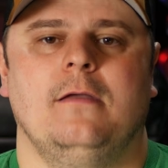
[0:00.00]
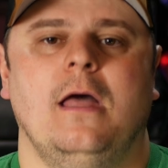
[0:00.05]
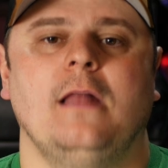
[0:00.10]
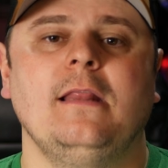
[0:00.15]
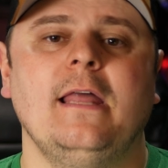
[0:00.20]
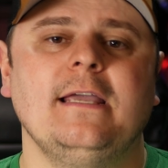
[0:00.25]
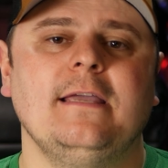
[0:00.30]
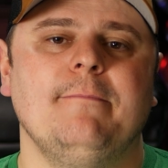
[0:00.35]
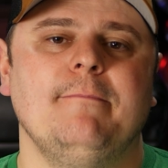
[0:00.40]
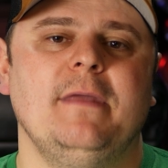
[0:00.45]

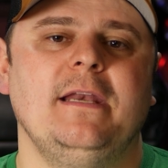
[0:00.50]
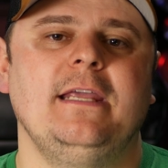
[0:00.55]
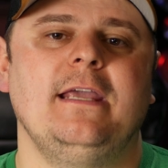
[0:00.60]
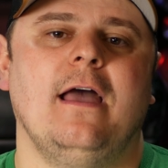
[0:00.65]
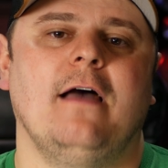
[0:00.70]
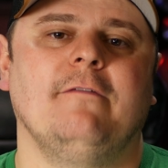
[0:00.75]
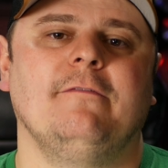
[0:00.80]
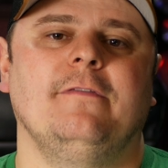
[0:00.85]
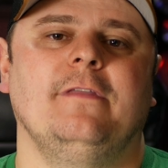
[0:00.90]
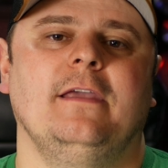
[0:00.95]
Like many
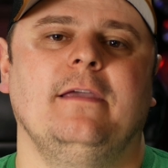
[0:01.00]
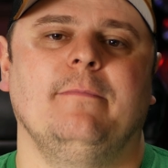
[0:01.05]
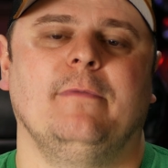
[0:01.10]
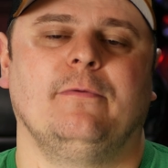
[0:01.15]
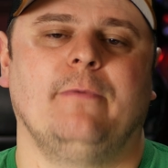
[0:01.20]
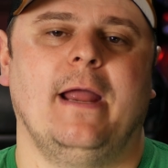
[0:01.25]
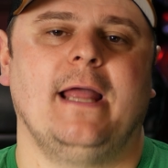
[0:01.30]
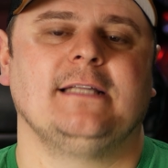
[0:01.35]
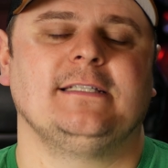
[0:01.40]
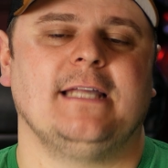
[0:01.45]
of the
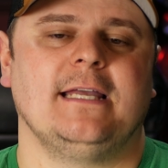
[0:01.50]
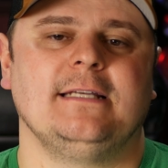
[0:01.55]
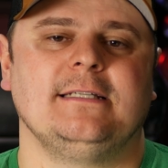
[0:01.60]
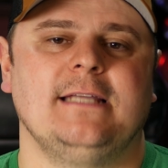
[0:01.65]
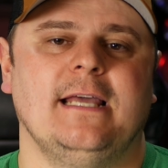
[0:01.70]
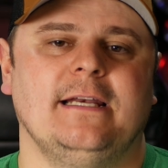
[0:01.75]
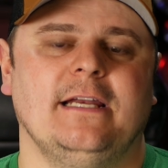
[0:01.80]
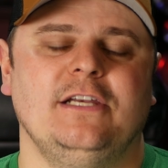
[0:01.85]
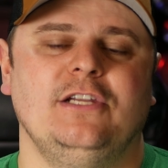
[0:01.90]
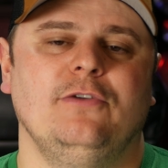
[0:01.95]
Marantz and
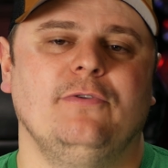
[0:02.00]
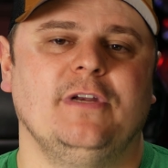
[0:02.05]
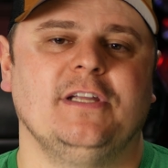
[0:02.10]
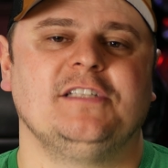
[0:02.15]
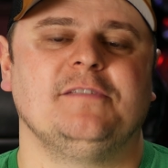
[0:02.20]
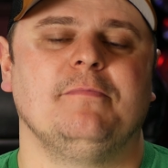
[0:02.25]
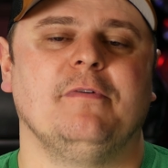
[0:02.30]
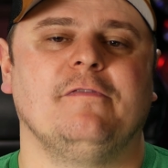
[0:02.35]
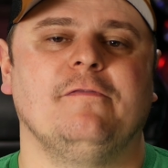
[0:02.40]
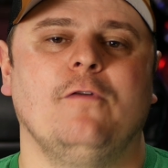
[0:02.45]
Denon
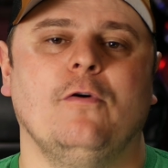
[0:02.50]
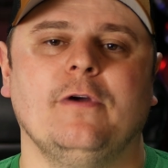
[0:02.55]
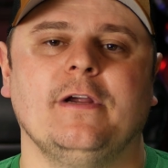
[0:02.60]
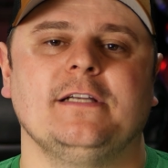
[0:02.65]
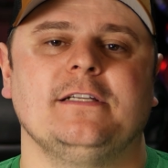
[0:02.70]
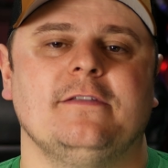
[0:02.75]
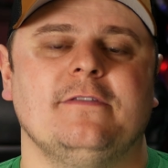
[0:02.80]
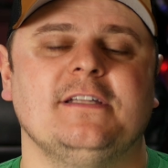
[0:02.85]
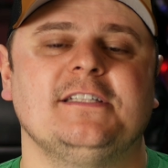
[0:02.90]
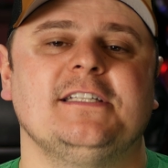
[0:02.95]
units before
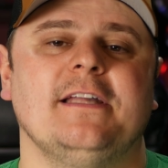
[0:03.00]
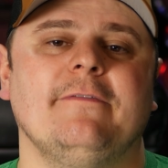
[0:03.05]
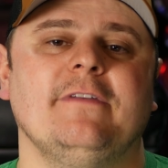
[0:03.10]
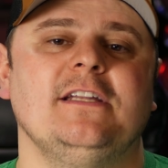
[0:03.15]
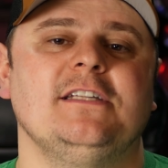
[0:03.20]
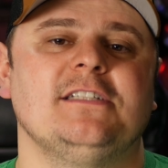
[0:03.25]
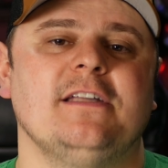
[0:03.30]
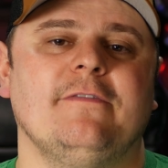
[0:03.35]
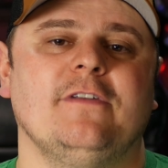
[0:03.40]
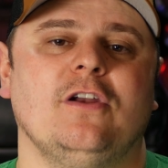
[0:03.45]
it, the
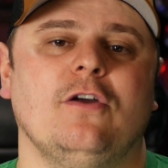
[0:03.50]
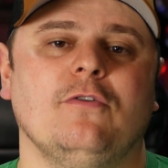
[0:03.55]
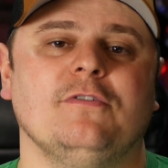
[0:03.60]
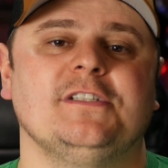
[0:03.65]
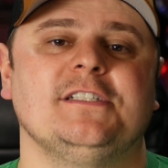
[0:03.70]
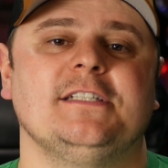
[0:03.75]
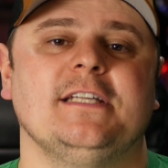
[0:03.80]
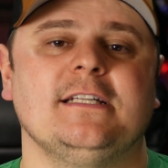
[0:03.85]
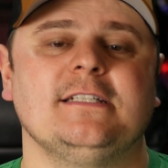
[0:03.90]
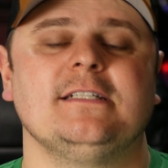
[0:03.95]

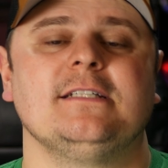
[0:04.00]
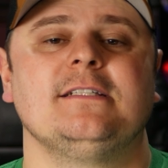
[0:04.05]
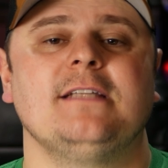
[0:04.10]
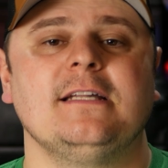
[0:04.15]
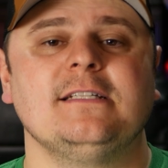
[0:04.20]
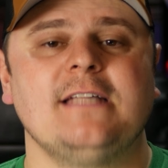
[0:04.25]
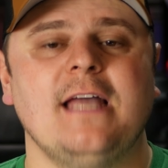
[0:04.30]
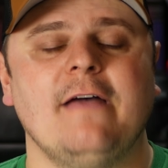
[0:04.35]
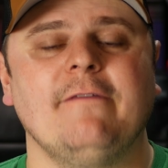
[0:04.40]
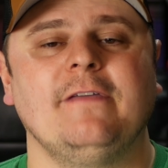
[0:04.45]
7706
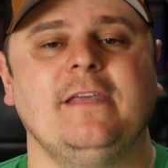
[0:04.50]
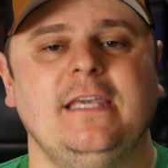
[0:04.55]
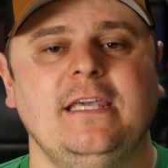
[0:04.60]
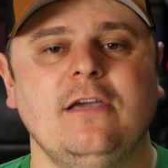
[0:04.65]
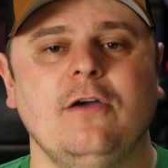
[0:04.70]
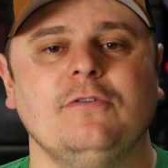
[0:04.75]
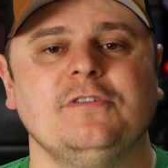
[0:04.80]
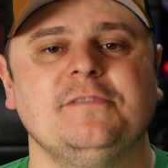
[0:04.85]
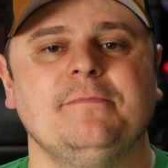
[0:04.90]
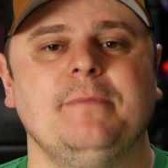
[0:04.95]
does have
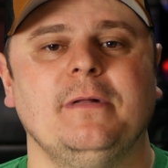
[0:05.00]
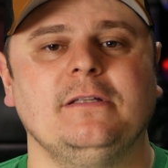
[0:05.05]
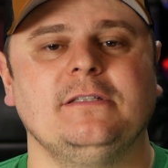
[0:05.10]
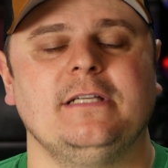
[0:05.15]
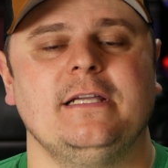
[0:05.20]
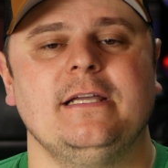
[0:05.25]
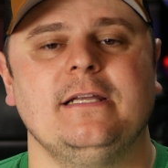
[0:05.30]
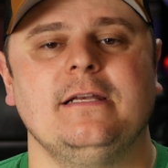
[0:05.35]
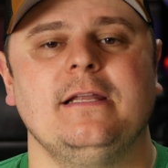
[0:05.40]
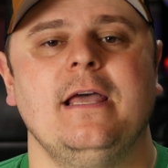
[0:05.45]
HEOS built
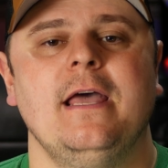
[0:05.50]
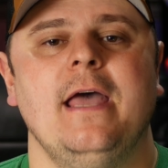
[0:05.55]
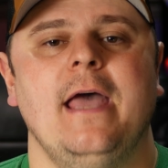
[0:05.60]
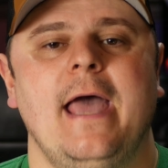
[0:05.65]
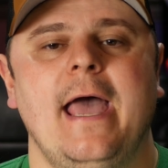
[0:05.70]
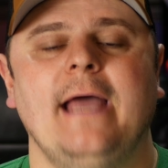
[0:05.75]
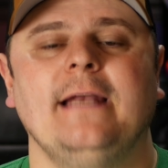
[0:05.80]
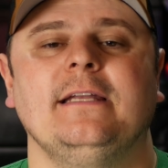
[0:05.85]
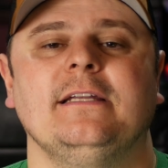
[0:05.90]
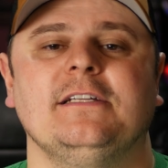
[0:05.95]
in,
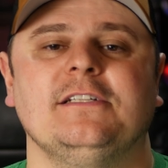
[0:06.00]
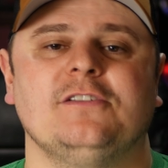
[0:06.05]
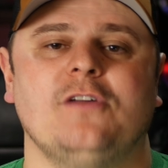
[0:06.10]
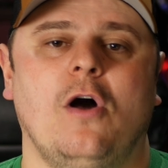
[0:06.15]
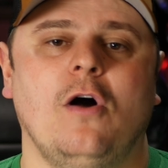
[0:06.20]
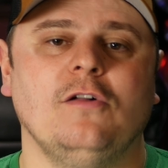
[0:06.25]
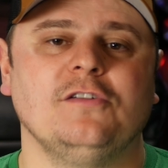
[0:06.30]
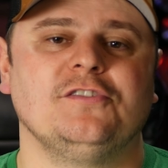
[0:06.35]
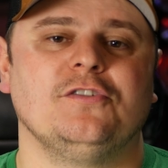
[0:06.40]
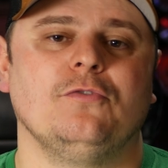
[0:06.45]
and it is
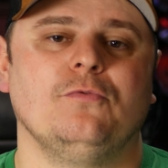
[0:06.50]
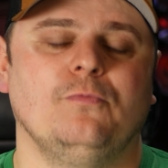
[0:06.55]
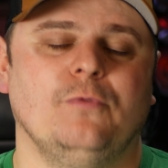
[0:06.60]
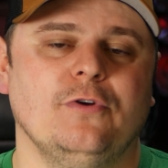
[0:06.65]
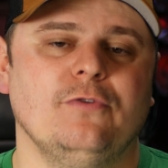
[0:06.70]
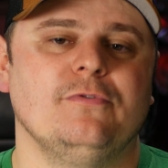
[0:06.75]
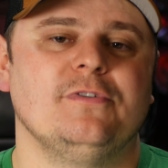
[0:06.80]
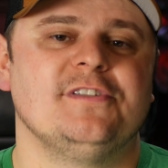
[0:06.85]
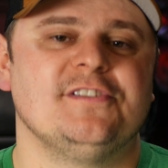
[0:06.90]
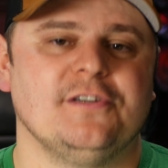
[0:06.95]
also
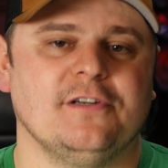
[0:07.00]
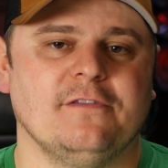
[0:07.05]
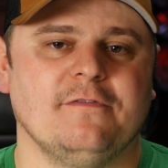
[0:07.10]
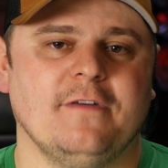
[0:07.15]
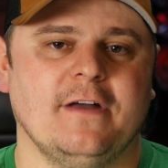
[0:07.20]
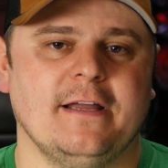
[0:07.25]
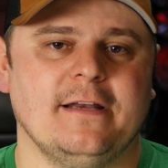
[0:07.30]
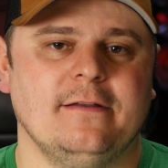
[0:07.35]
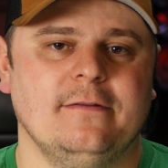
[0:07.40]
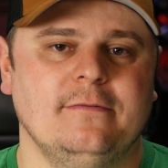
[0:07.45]
Roon
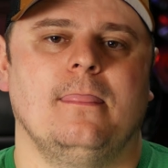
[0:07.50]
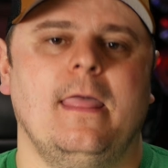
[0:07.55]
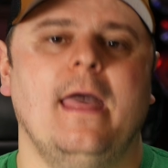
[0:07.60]
certified.